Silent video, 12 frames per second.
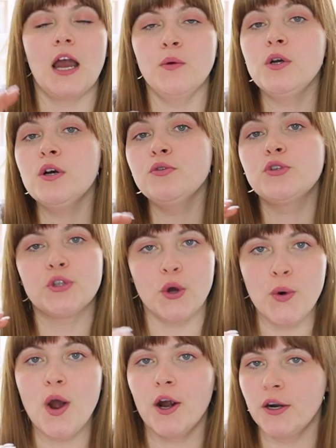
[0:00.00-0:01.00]
I would go
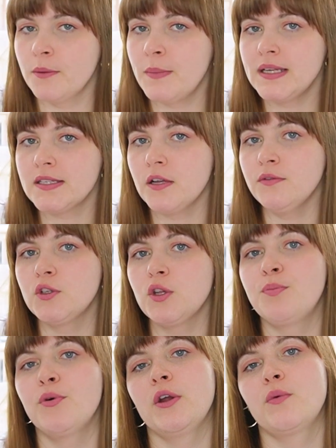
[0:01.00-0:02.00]
so hard on myself to the
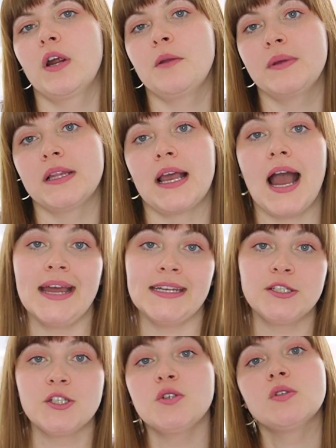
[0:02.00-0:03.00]
point where I'd be like, I
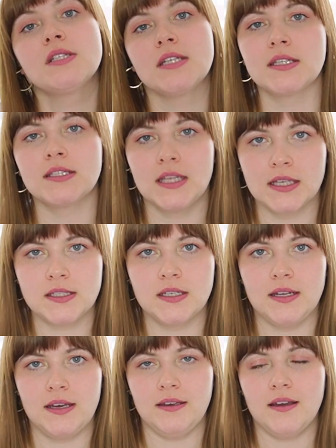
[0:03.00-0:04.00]
need to do six things
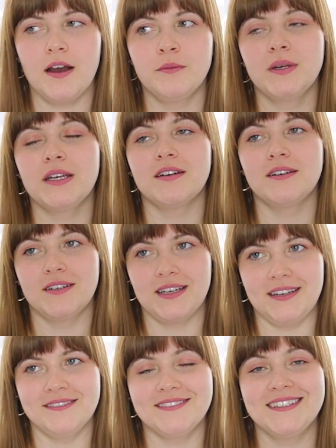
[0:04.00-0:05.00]
today. I'm like,
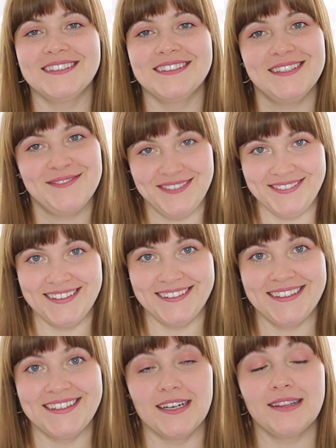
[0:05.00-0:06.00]
okay, well, let's be real
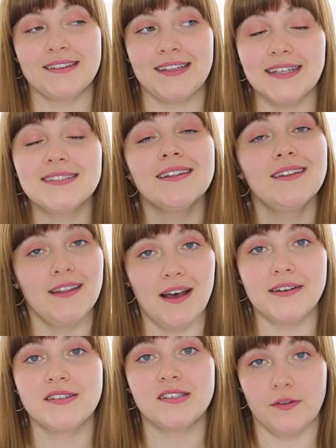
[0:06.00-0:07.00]
here. That's a
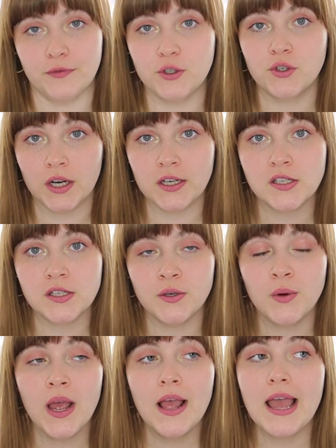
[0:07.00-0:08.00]
lot of stuff you're trying to
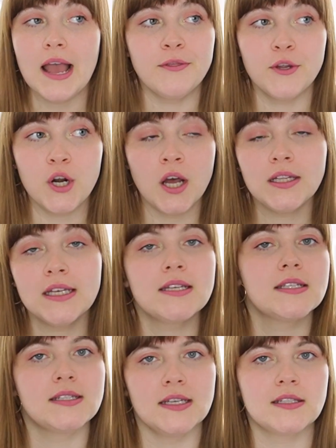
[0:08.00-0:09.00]
do. And they're not
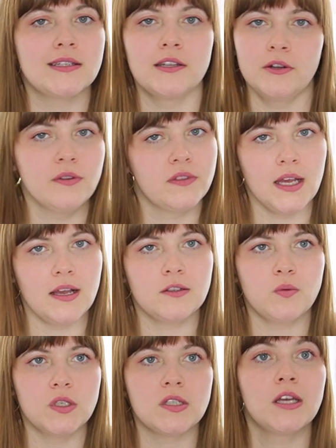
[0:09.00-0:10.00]
like six little things
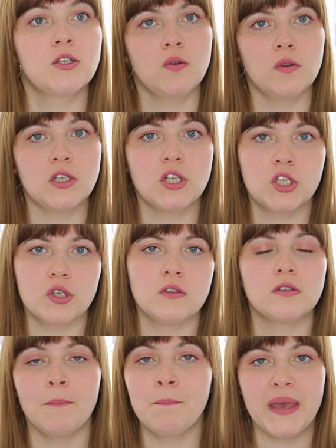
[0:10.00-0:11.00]
where it's like do the
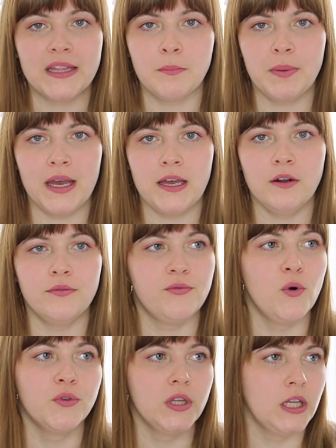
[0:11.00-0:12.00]
dishes, make the bed,
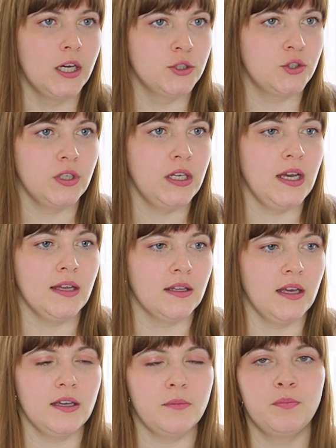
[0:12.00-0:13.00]
fold the laundry, and
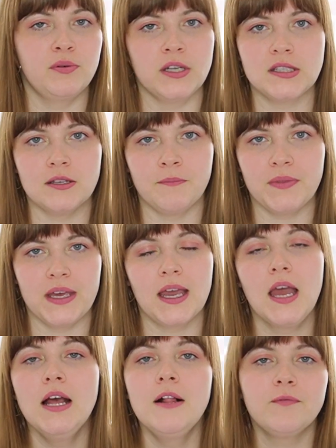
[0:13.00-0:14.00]
like print something.
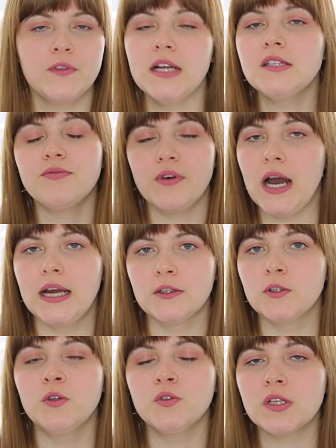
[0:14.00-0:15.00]
That's
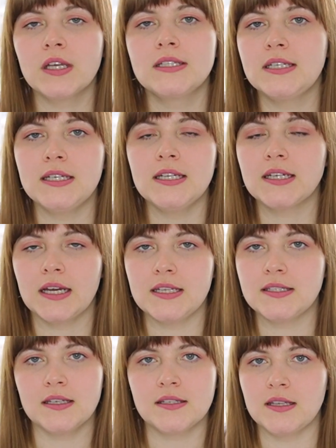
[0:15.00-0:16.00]
fine. Those are like teeny tiny
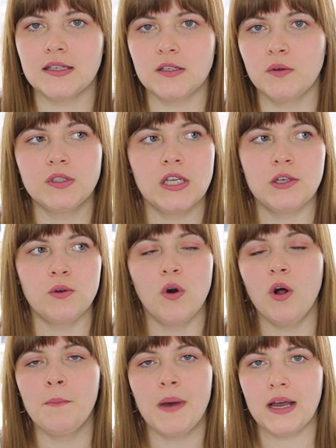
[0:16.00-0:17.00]
six things that will take you
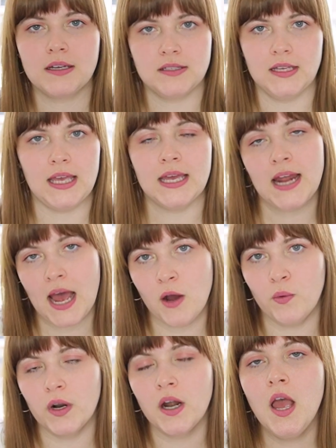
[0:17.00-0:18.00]
all max like an
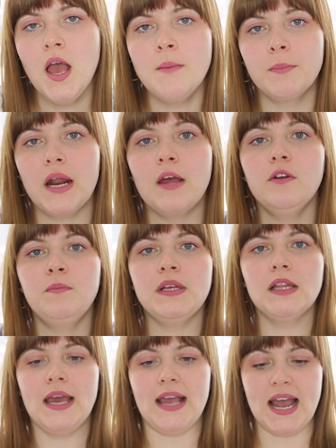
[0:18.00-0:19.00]
hour. But I would be
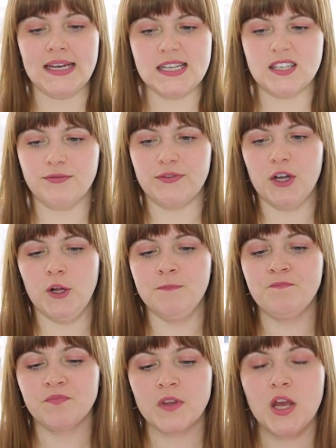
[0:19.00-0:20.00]
like, I need to
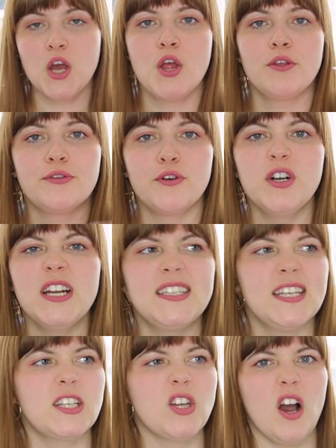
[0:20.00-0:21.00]
film 30
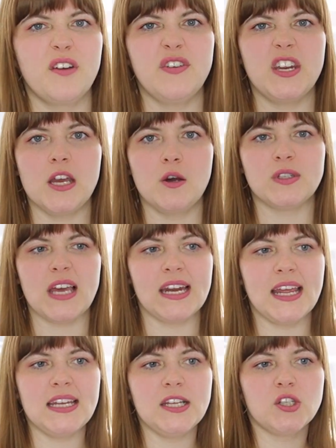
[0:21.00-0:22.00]
TikTok videos and
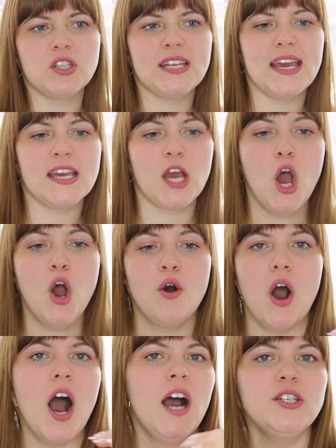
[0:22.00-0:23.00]
I need to take
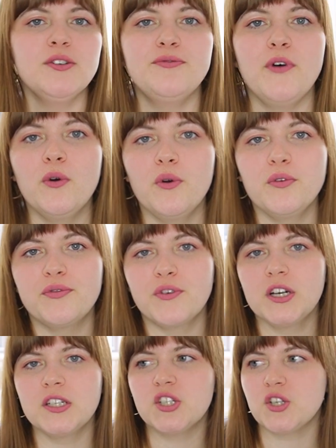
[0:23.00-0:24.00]
100 photos for
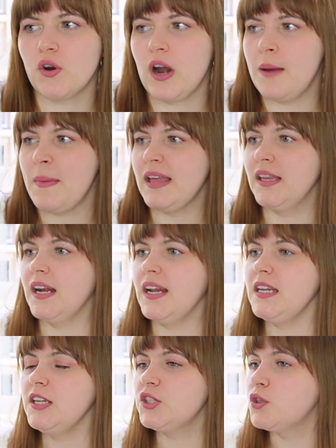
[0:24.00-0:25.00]
Instagram, and then I
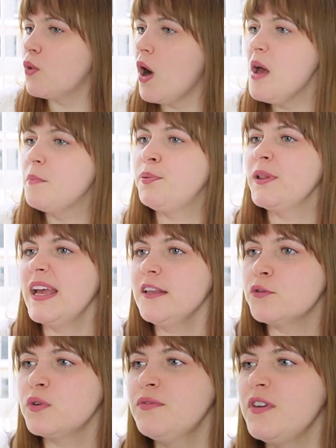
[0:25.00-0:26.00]
need to plan
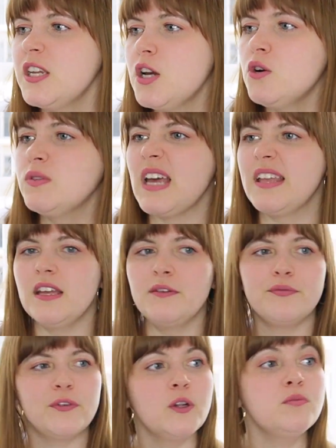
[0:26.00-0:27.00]
three videos and then
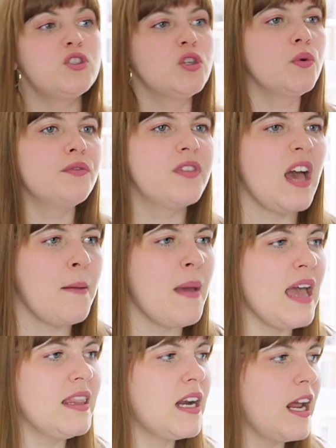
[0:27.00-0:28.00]
film two of them.
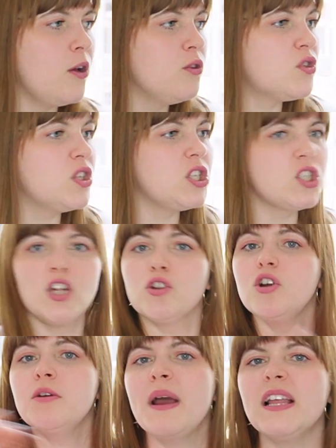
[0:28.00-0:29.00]
And then I also need to
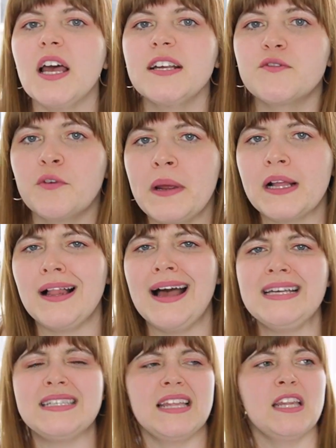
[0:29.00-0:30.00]
learn my lines for my
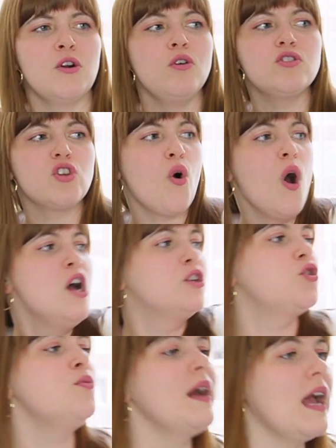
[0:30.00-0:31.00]
class and then also
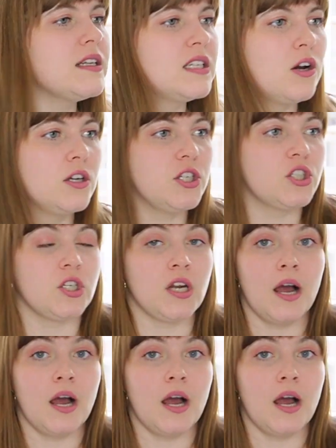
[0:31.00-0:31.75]
do my acting audition.